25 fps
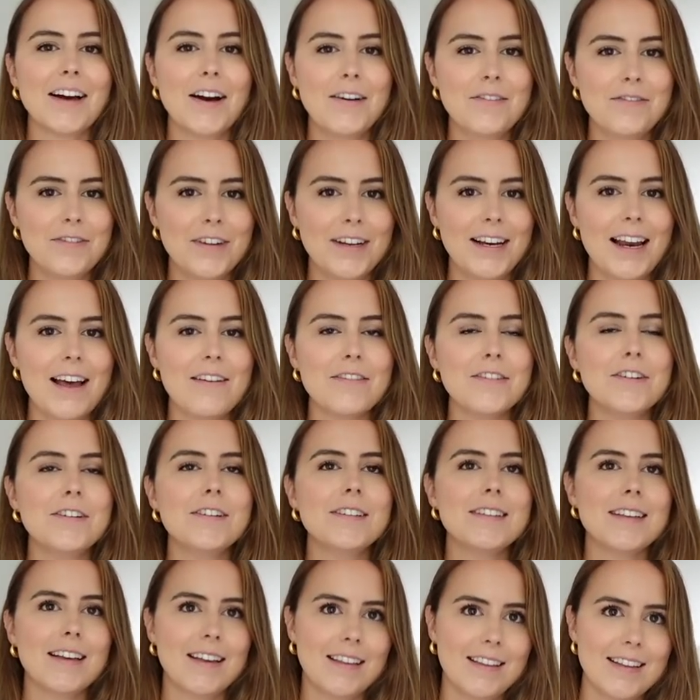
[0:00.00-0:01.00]
Comfort
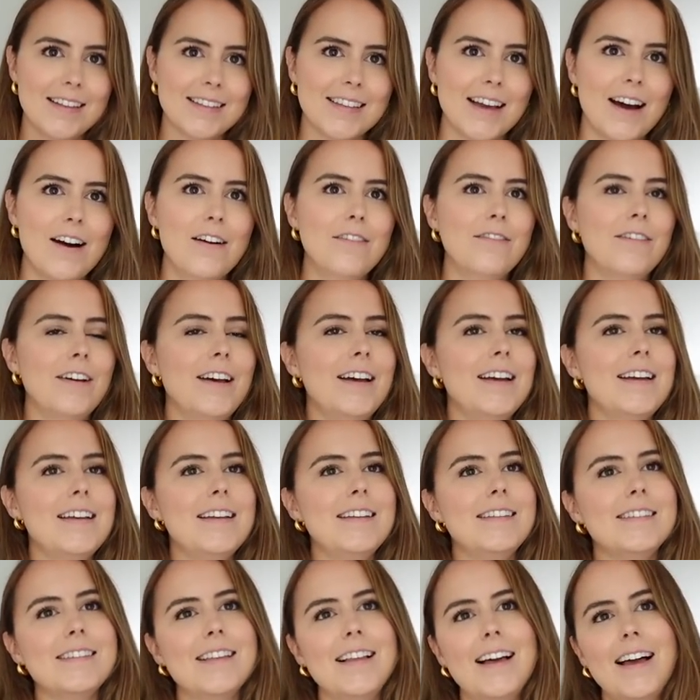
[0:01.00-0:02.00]
levels in this outfit
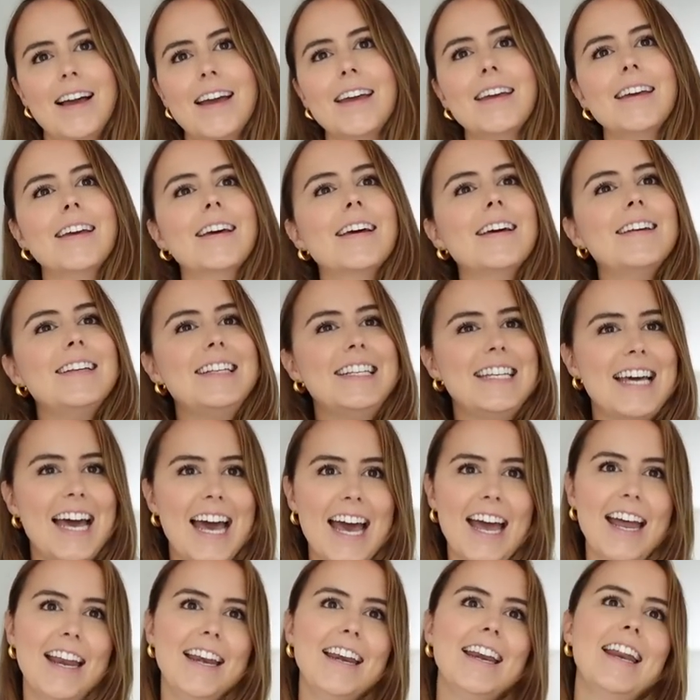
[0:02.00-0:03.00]
is like a
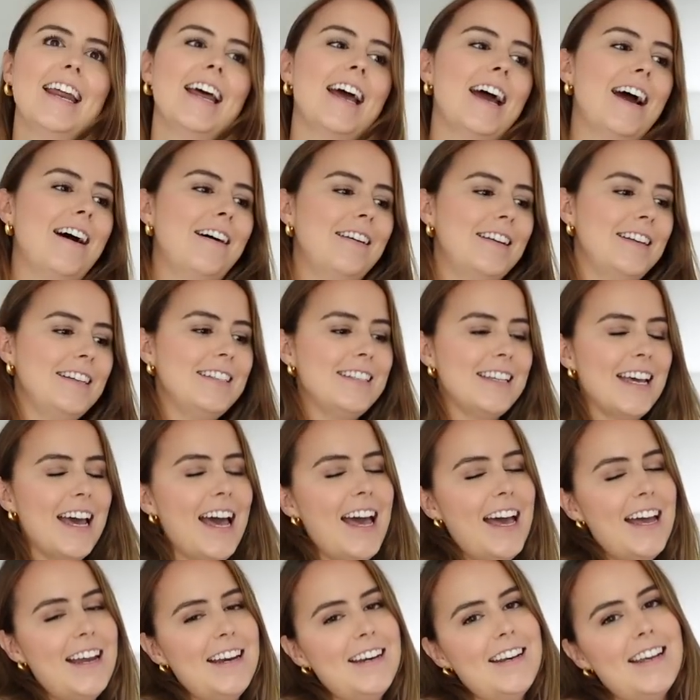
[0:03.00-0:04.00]
10 and a
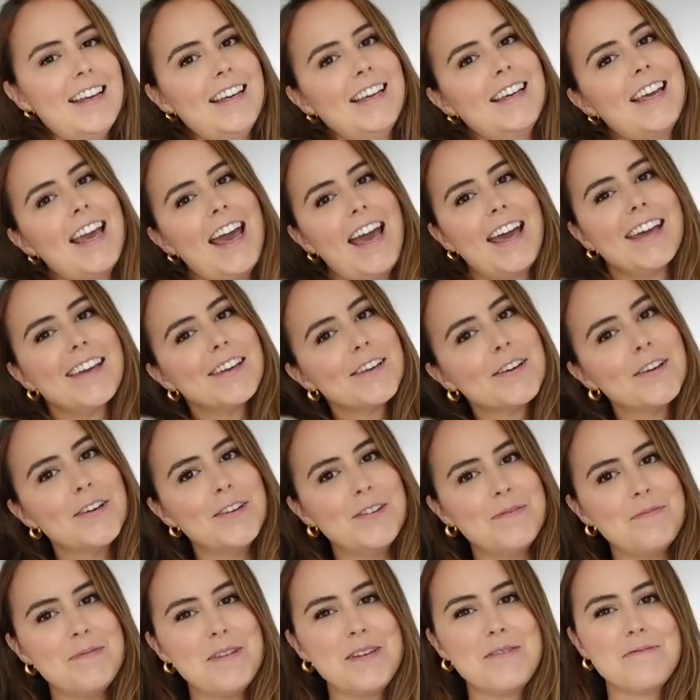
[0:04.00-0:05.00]
10. Again,
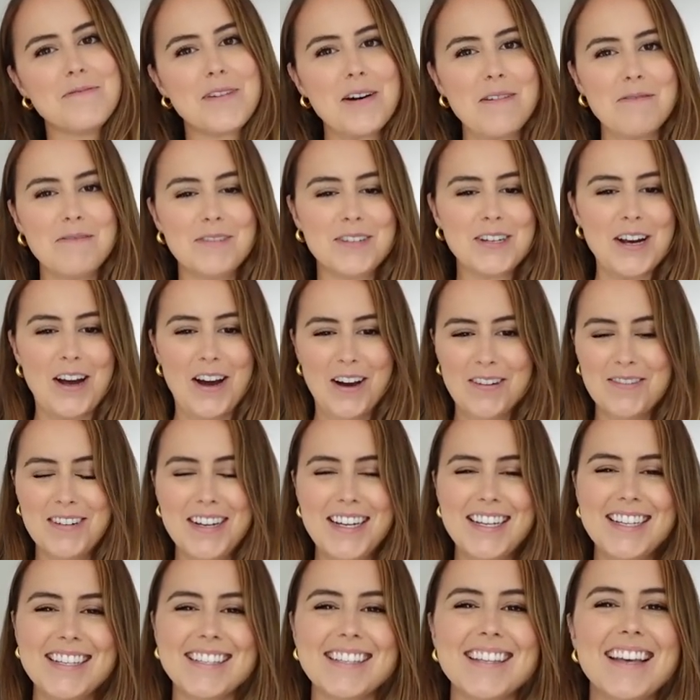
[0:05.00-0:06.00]
could be in my
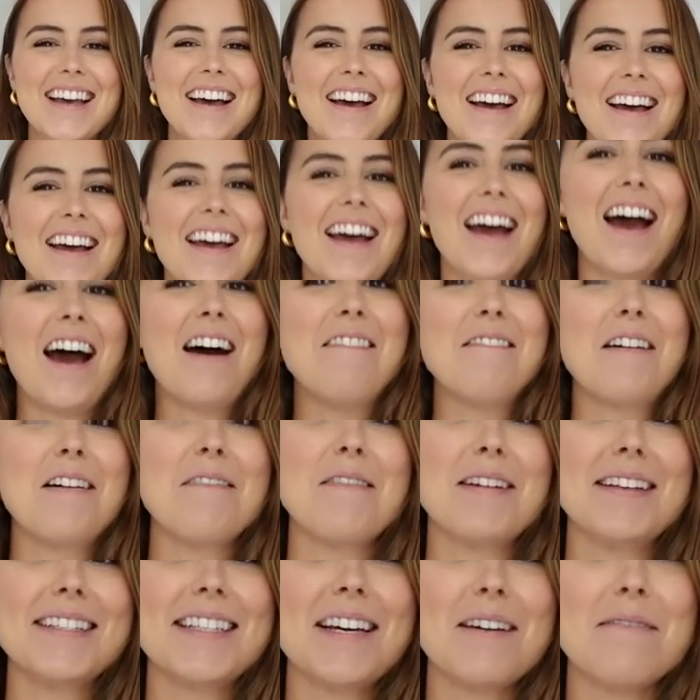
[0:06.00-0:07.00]
pajamas. Um, I
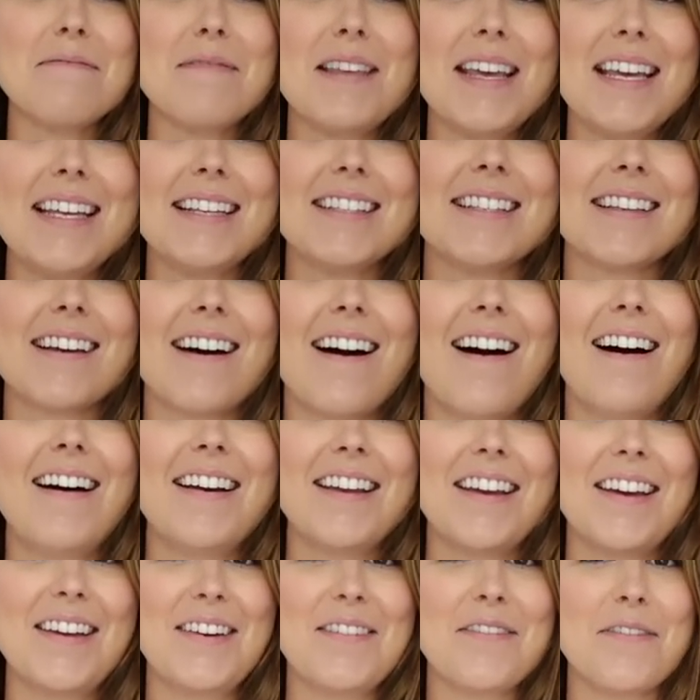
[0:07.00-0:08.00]
picked up this
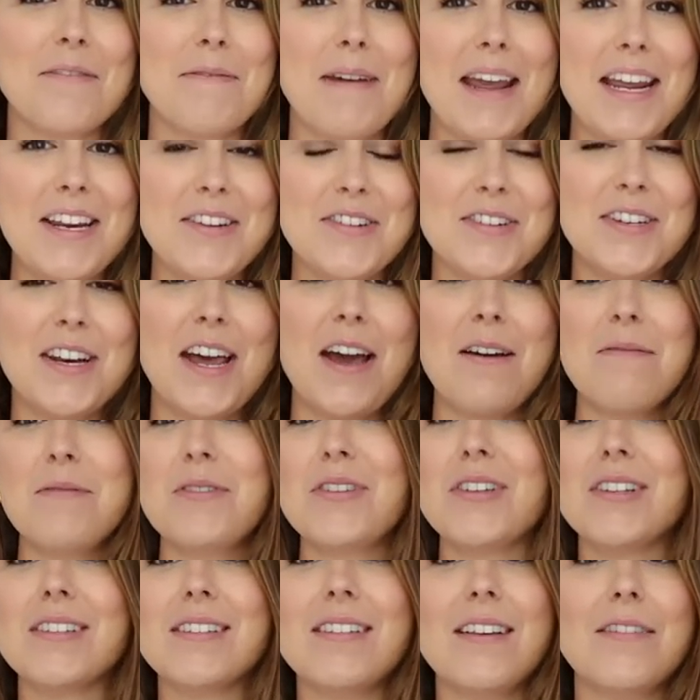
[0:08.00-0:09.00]
cardigan from H&M
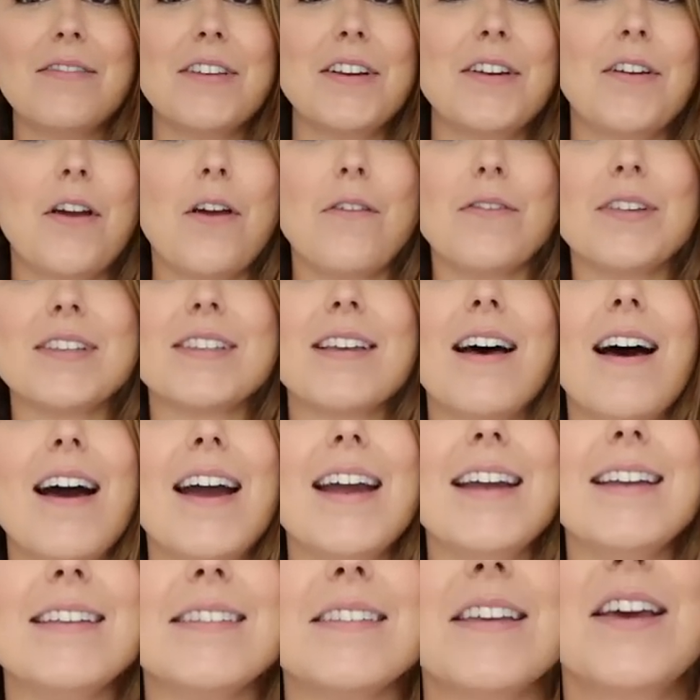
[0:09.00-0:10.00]
which is lovely and
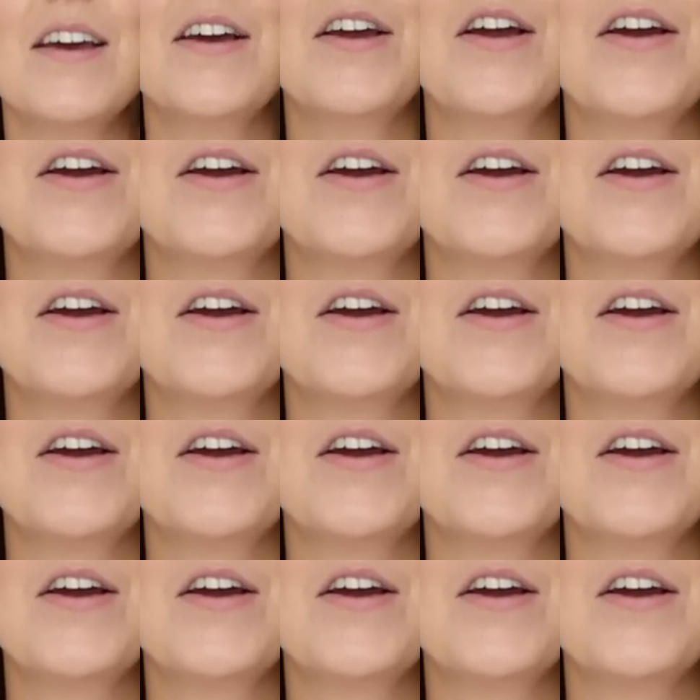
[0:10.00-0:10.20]
oversized.